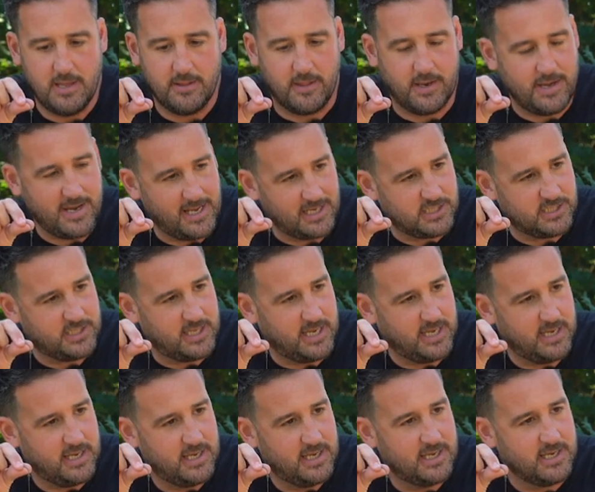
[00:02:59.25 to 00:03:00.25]
The next
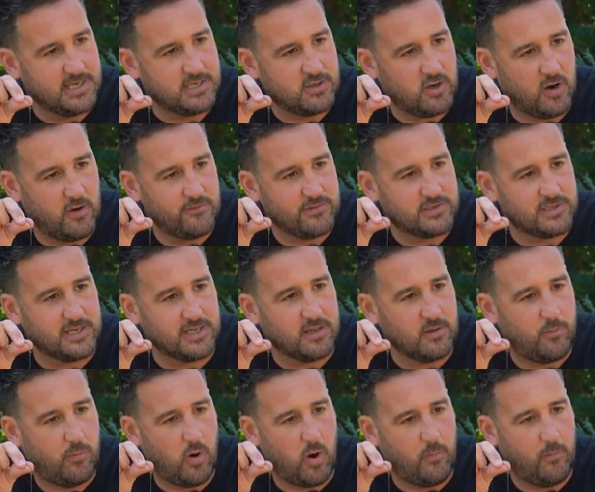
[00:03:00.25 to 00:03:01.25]
thing is obviously
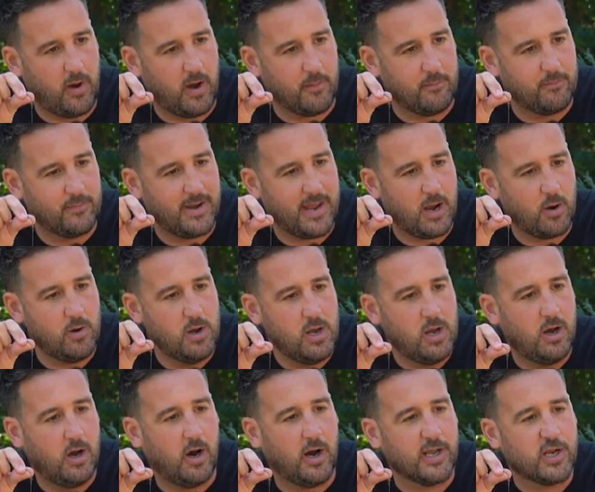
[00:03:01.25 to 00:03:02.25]
the pop-up. Now,
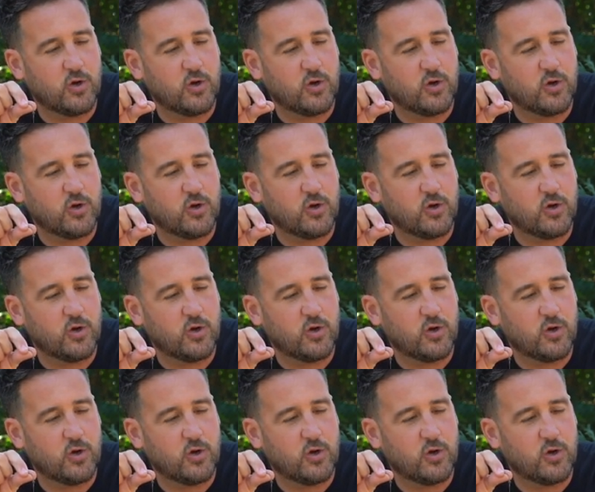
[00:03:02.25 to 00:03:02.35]
I